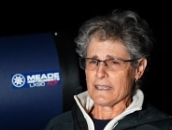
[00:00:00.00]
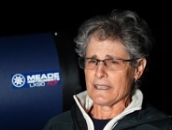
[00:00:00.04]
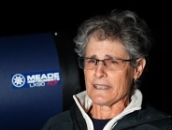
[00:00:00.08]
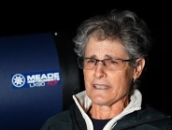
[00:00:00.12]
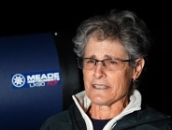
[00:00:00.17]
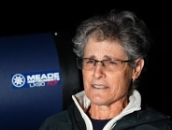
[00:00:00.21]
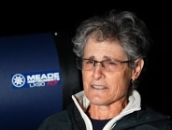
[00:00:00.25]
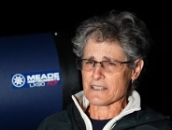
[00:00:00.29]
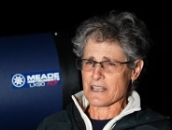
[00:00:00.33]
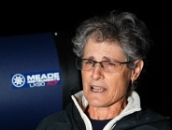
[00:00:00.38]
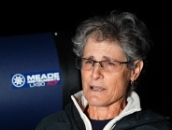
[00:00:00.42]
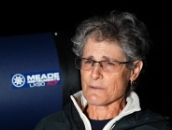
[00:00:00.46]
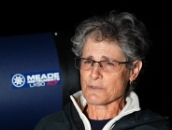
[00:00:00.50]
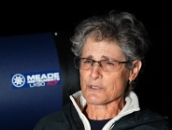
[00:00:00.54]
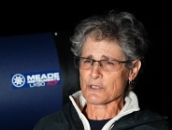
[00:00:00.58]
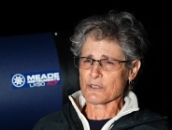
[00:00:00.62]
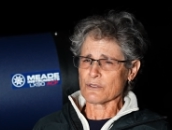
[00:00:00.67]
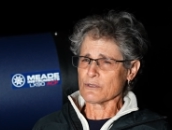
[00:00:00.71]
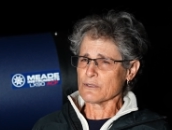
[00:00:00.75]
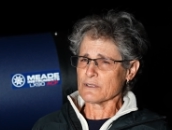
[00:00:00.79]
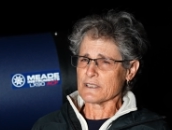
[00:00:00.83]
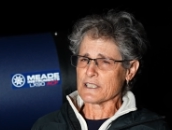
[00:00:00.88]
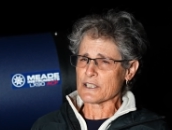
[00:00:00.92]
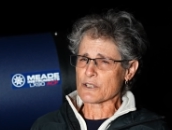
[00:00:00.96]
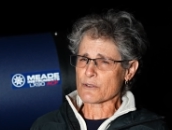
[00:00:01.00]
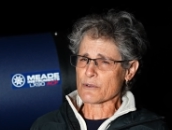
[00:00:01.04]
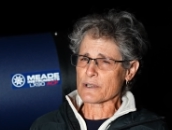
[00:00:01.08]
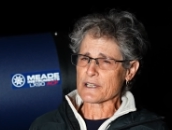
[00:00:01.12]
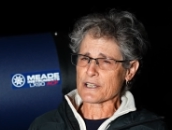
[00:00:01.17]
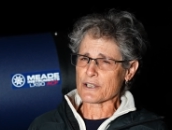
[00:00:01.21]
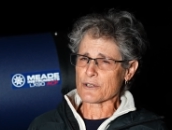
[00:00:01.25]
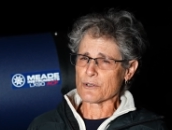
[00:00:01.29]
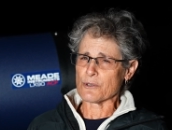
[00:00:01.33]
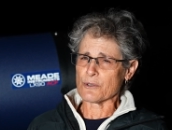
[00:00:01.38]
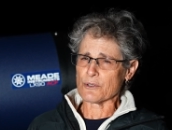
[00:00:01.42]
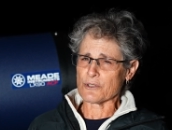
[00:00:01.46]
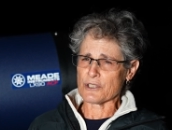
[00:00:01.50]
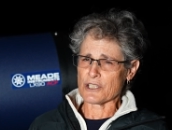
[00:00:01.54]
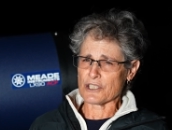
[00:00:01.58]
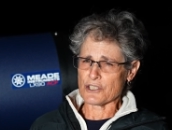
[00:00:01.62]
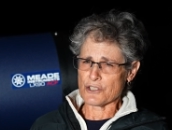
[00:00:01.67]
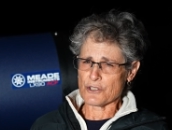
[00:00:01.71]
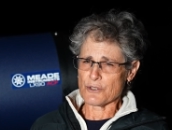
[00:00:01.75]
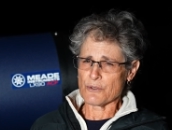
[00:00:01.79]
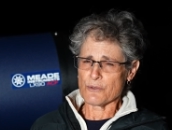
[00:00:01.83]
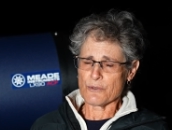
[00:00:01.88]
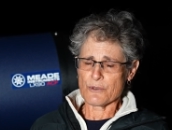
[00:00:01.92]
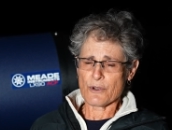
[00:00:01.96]
It's absolutely critical
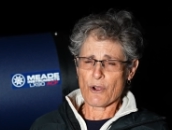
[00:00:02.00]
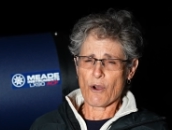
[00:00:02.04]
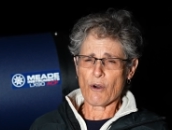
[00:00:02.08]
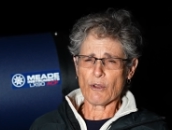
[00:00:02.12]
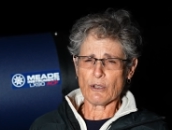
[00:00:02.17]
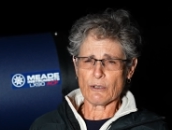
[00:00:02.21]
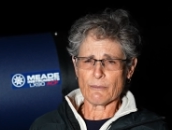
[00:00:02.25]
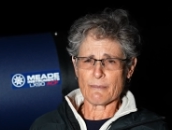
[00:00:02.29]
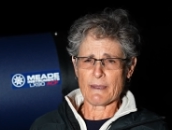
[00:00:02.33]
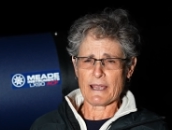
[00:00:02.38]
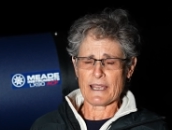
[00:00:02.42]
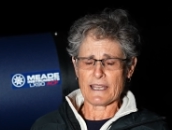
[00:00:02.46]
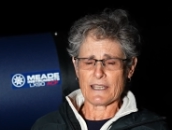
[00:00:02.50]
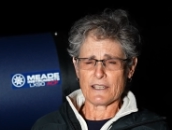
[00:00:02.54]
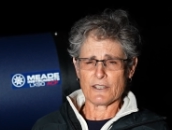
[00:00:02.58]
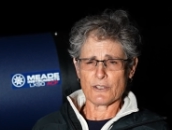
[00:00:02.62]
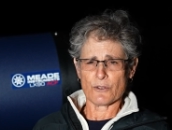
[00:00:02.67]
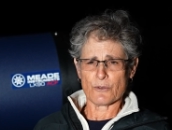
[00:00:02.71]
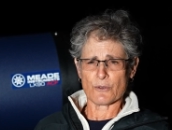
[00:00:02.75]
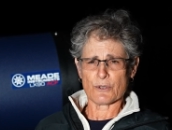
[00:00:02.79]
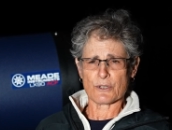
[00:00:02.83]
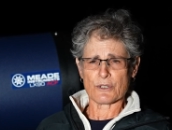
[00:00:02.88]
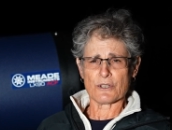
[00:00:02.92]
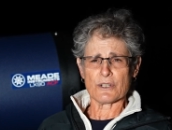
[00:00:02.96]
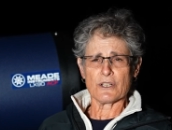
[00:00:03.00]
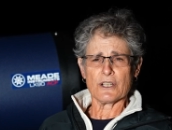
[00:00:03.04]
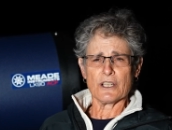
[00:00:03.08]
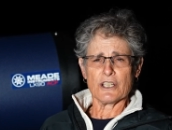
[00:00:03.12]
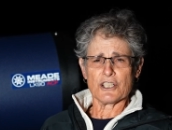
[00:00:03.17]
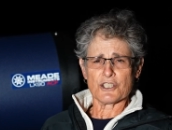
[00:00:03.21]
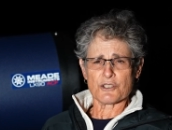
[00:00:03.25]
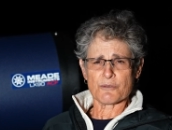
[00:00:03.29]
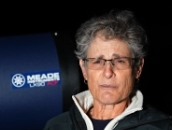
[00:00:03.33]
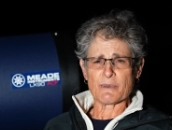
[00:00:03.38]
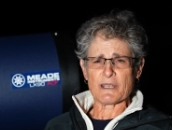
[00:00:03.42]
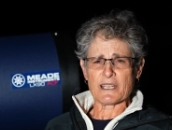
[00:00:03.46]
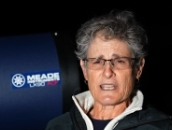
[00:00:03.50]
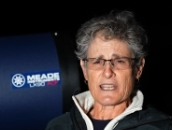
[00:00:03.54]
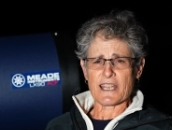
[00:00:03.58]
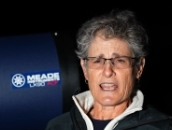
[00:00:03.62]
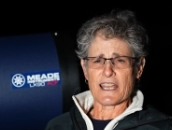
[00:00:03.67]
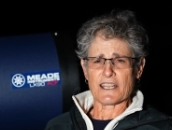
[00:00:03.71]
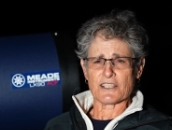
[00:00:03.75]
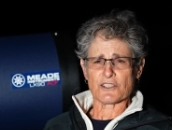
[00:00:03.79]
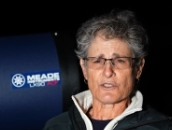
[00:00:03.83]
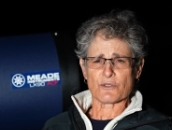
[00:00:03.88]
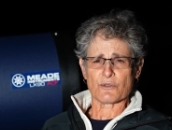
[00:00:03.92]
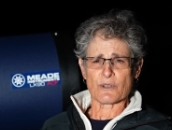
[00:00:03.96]
that you collimate your
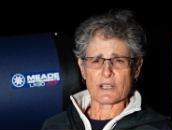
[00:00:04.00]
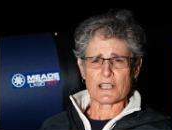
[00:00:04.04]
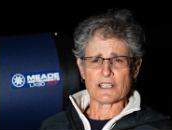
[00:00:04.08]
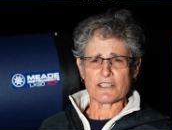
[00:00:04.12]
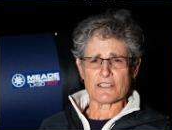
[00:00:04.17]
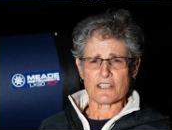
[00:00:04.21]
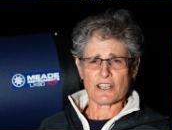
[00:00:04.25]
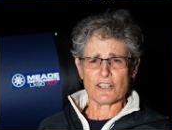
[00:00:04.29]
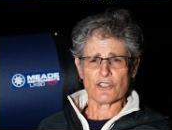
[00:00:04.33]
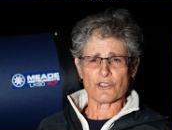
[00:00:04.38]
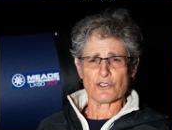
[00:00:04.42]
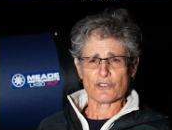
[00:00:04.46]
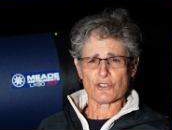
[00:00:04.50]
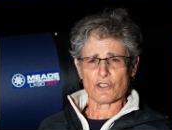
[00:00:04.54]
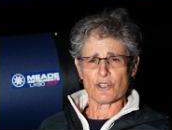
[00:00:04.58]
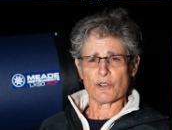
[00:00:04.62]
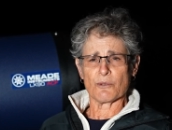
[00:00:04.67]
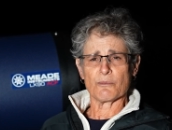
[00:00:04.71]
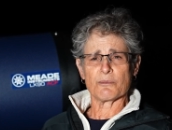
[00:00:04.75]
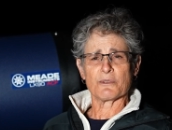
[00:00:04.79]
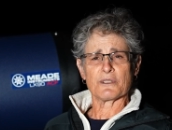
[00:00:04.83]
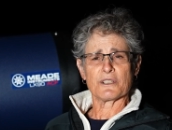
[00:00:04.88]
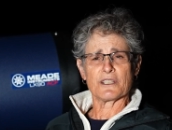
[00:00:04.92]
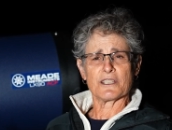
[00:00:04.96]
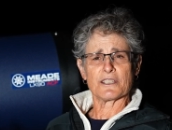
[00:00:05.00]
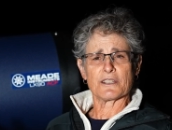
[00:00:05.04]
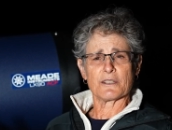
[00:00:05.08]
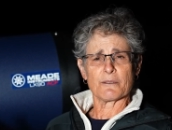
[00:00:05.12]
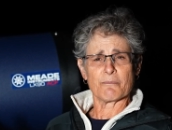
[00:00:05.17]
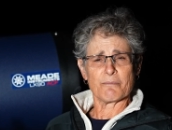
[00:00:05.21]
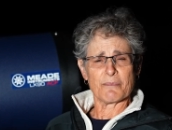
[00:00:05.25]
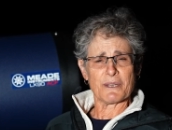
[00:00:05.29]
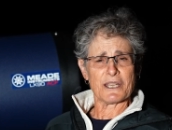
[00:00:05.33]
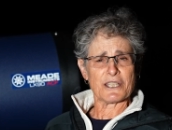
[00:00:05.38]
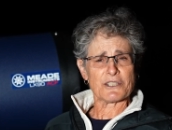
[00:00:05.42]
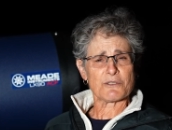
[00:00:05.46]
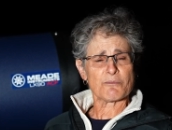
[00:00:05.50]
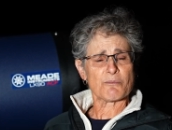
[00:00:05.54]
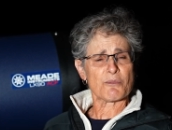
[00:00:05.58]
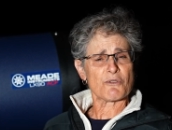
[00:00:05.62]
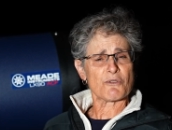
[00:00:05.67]
Schmidt-Cassegrain telescope to get the best